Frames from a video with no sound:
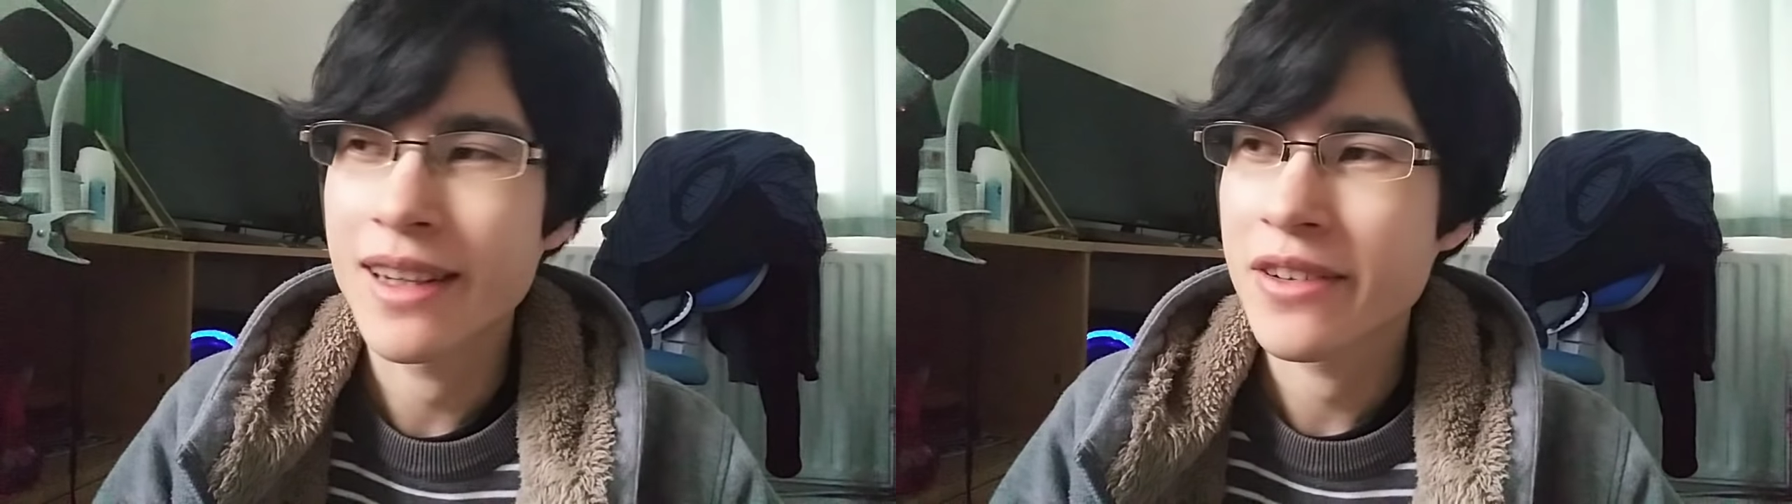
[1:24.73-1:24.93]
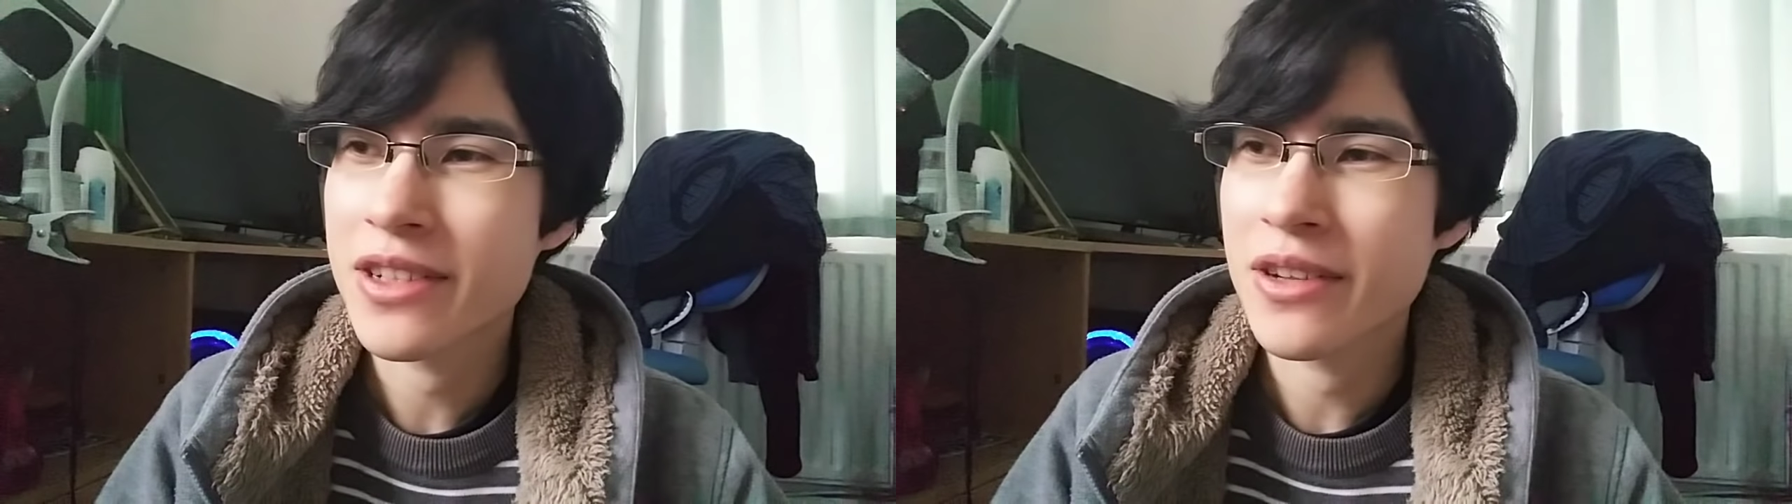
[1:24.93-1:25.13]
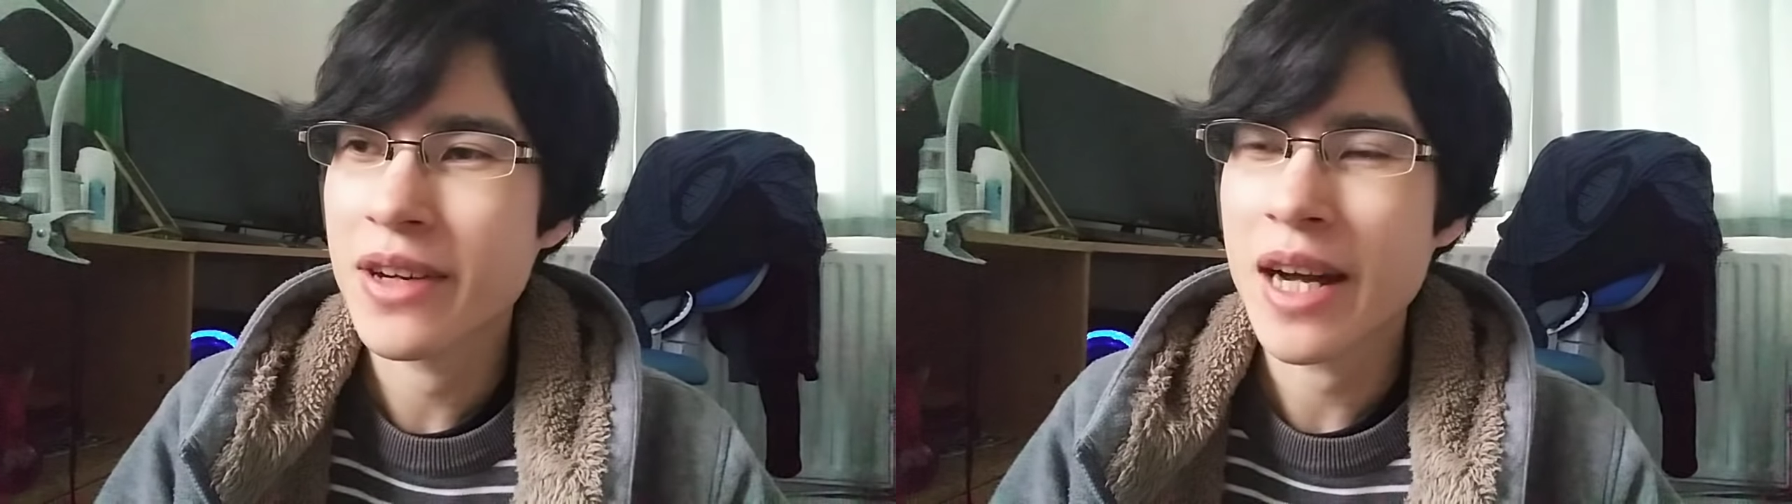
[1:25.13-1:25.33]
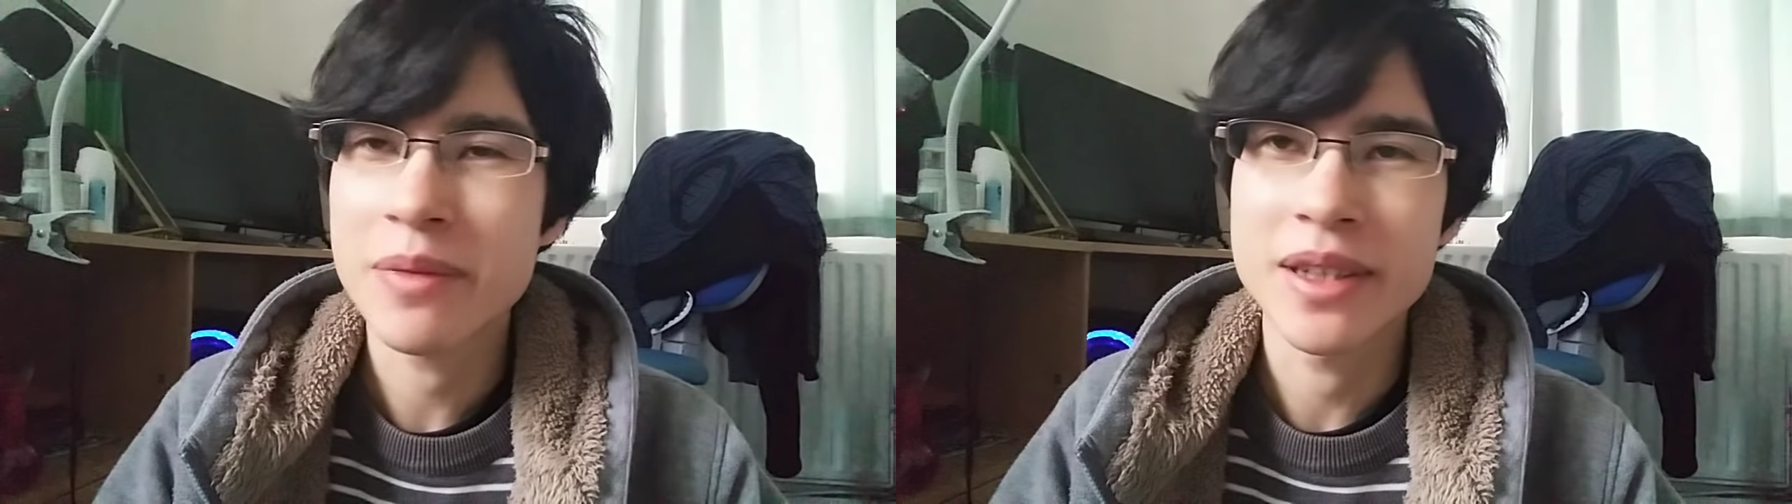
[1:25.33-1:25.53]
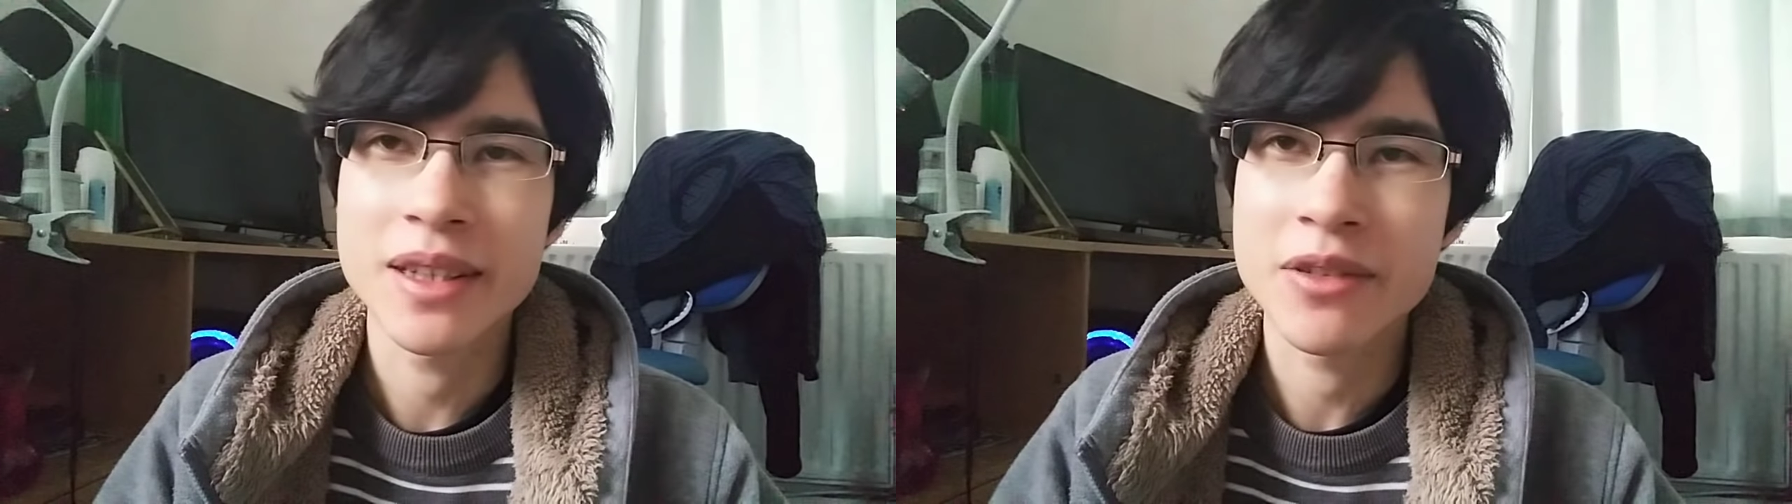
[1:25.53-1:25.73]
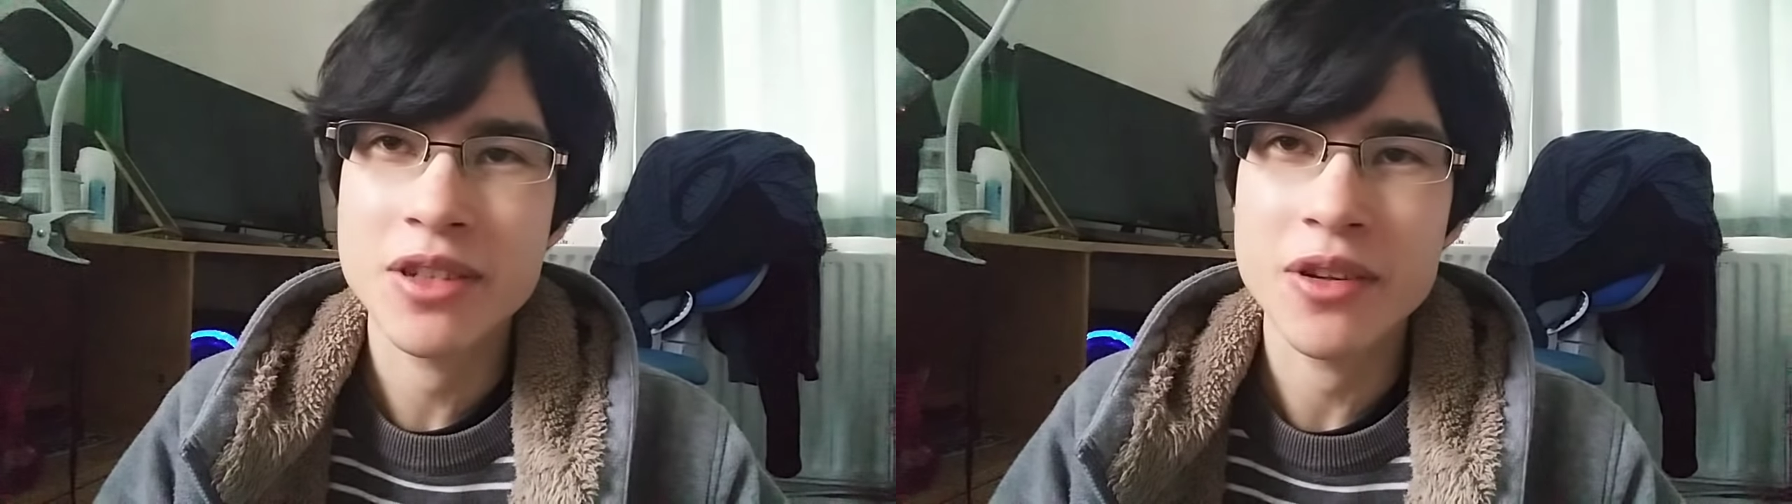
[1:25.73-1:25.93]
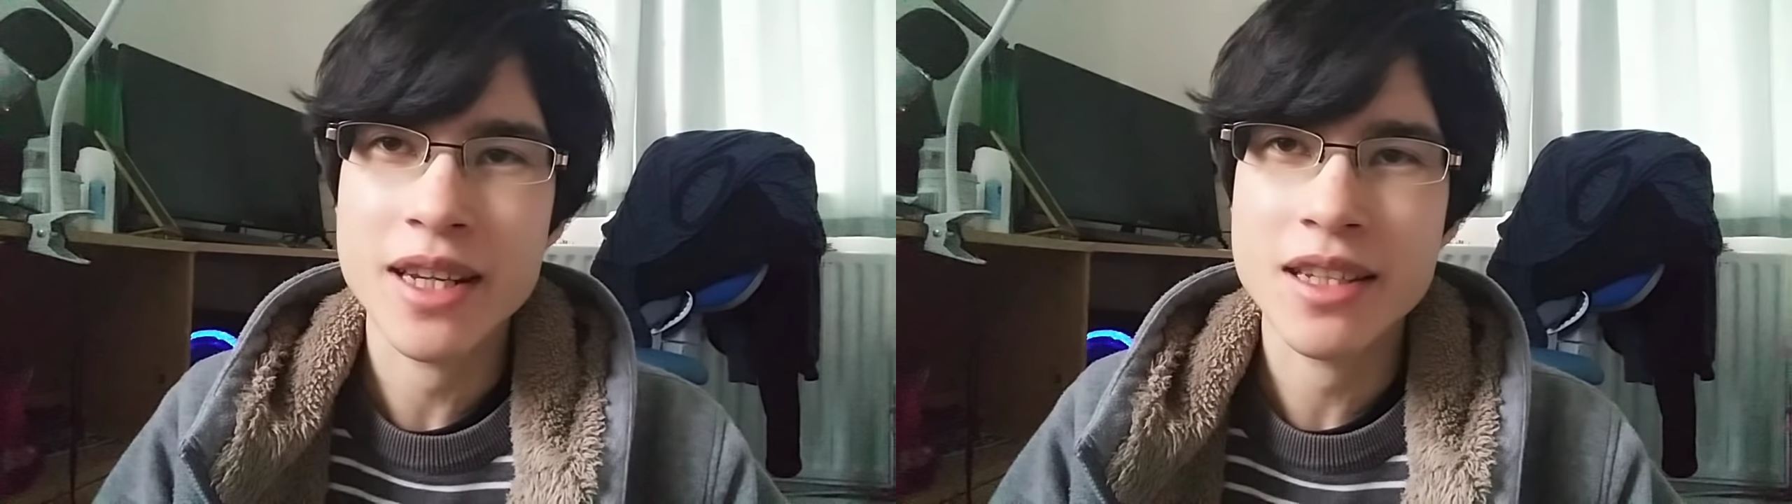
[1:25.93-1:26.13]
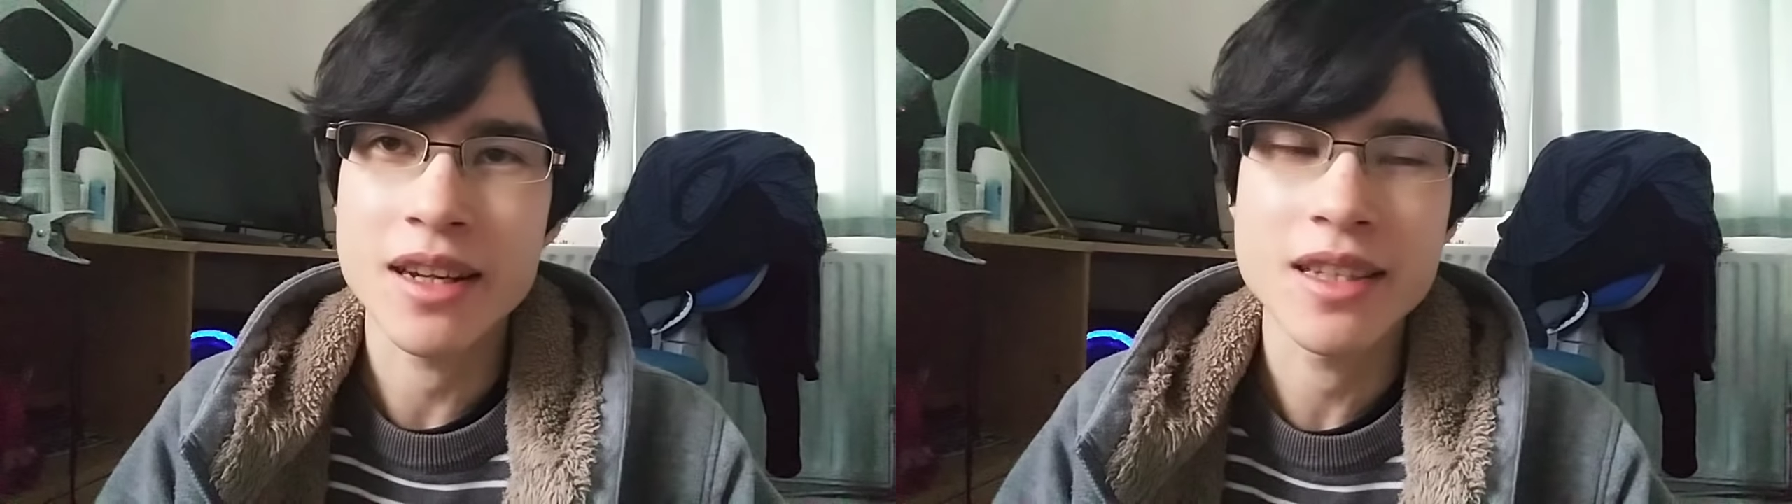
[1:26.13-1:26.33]
I was so happy. It was so
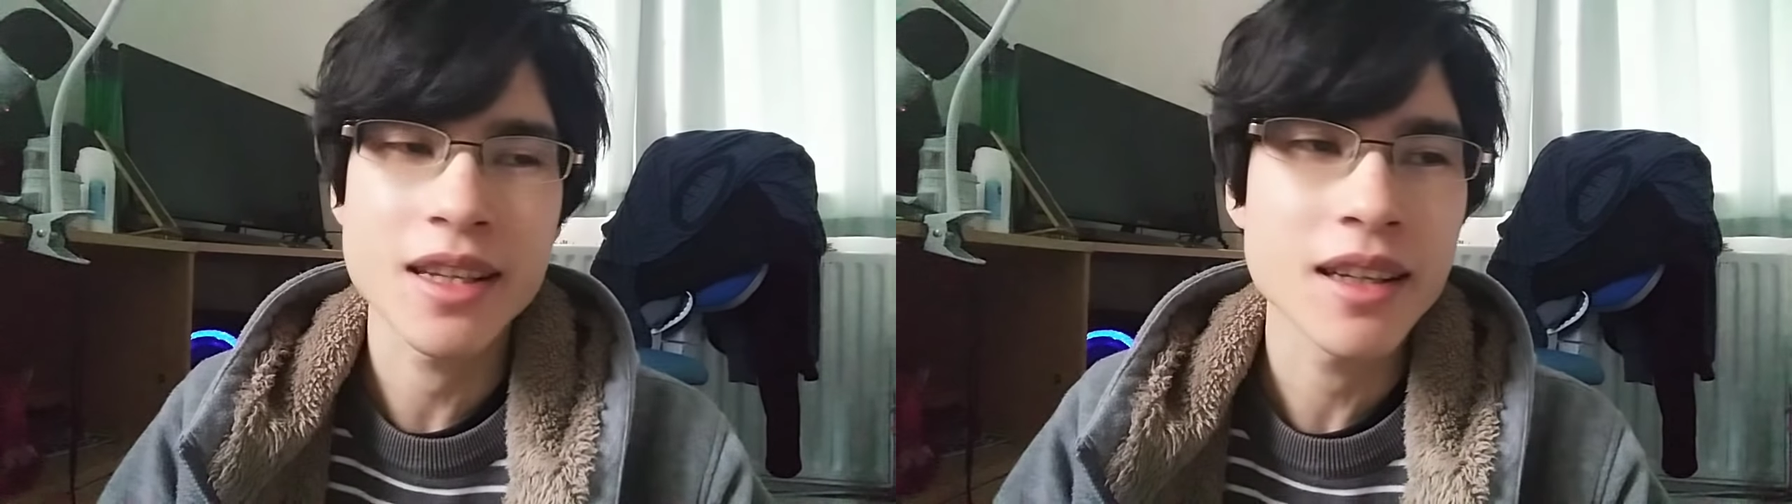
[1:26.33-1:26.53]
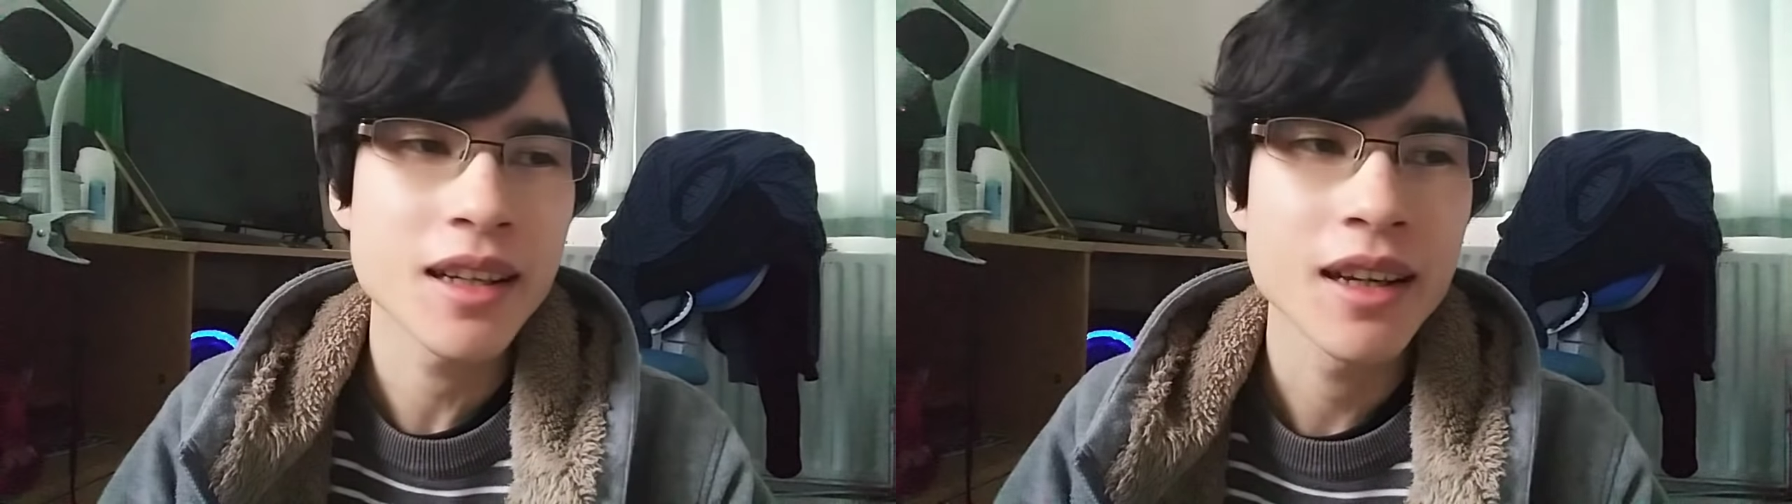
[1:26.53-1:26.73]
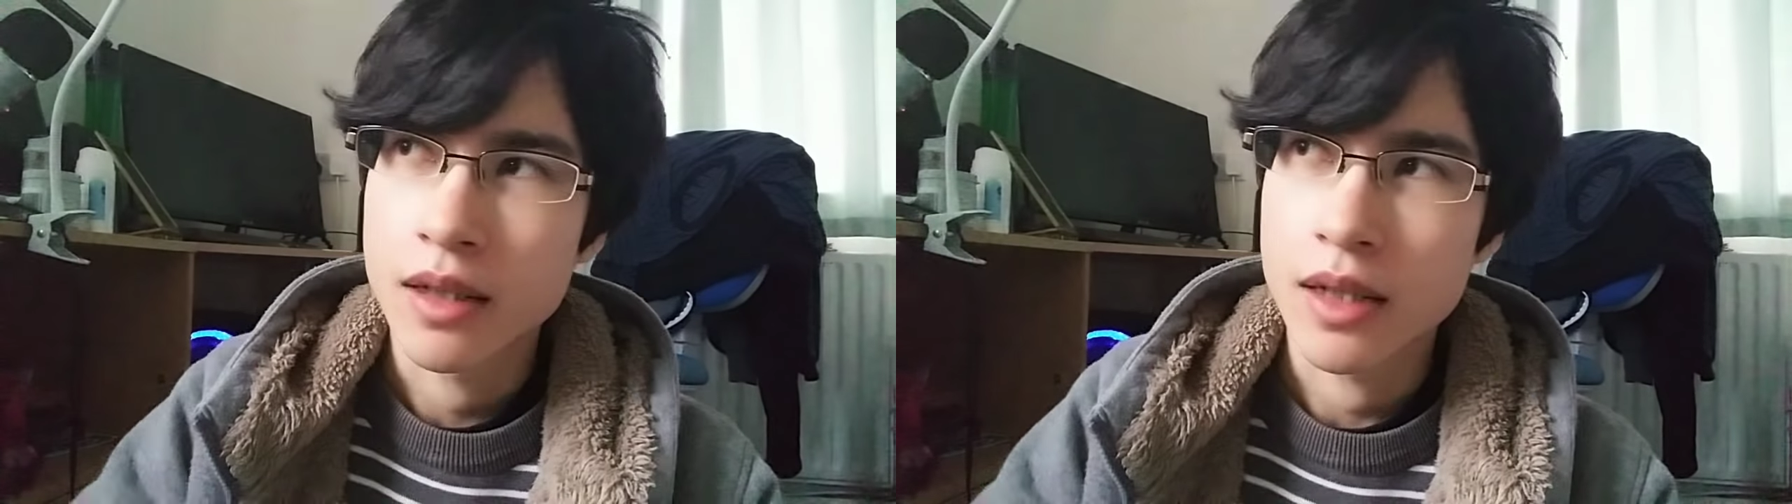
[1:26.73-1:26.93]
exciting.